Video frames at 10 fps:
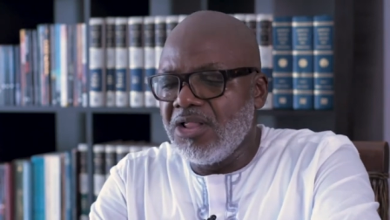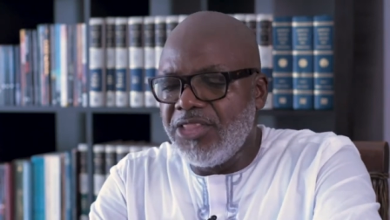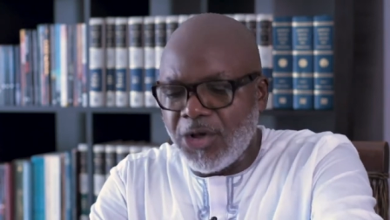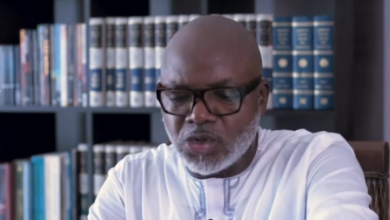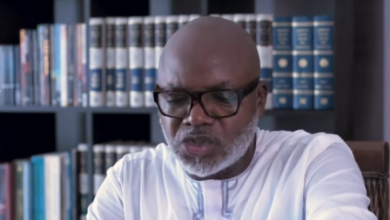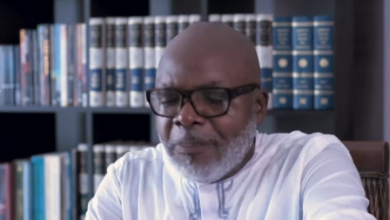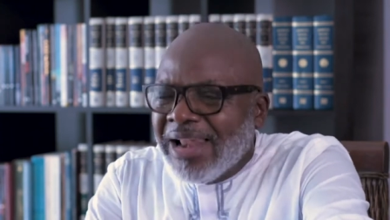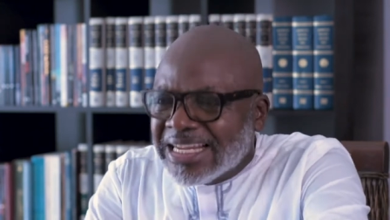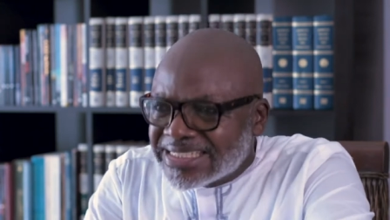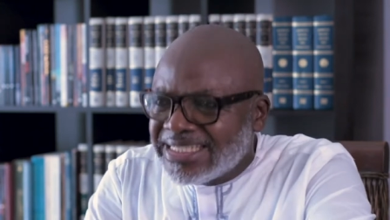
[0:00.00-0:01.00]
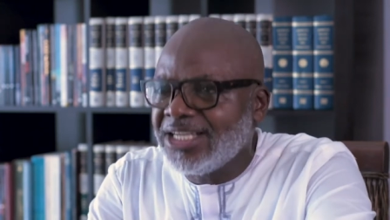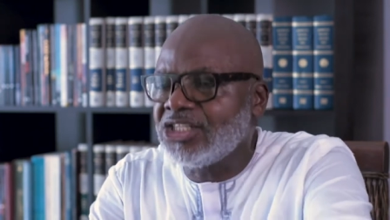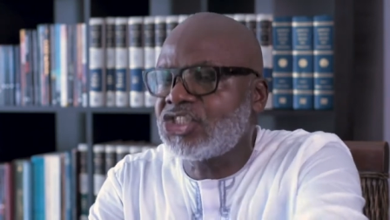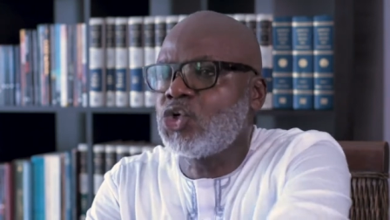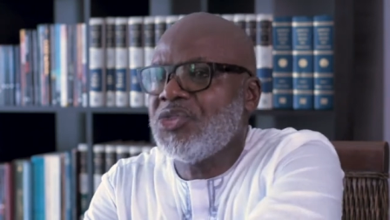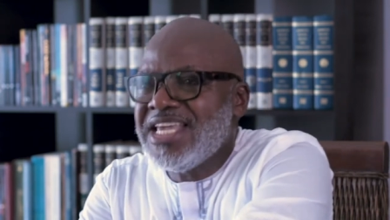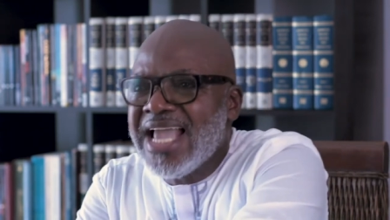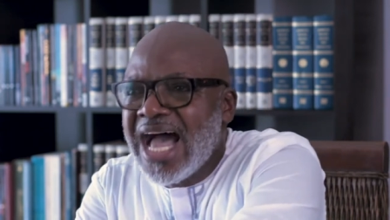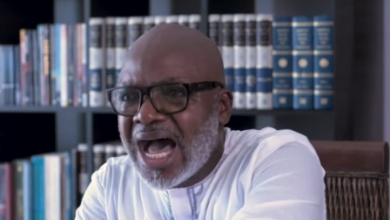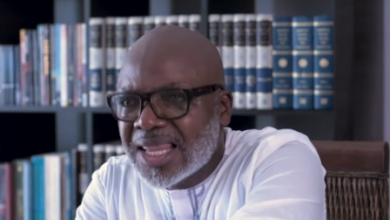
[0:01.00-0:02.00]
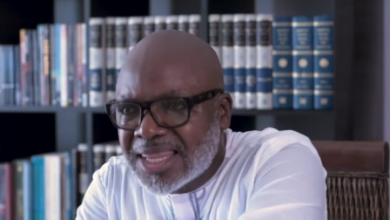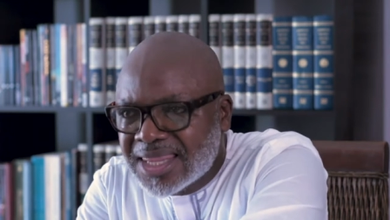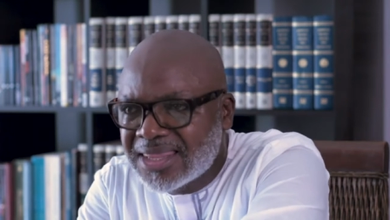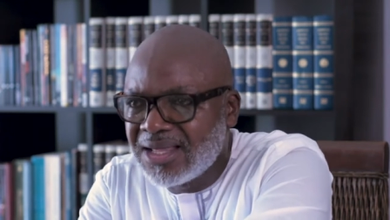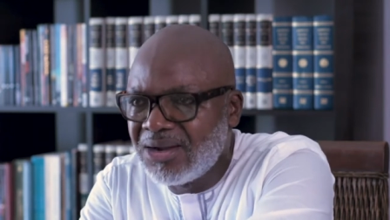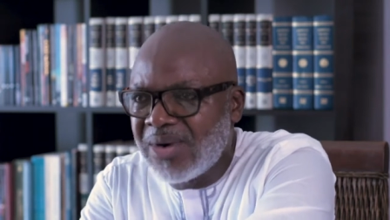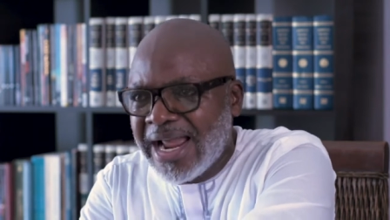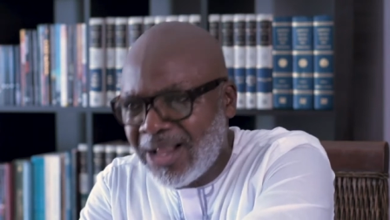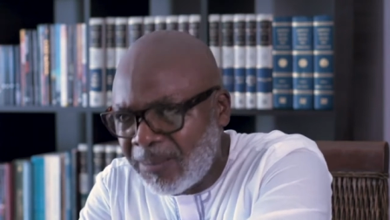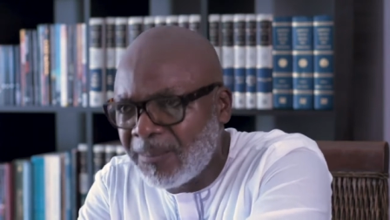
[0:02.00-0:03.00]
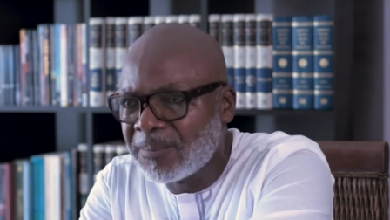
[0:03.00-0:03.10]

those blessings to the earth realm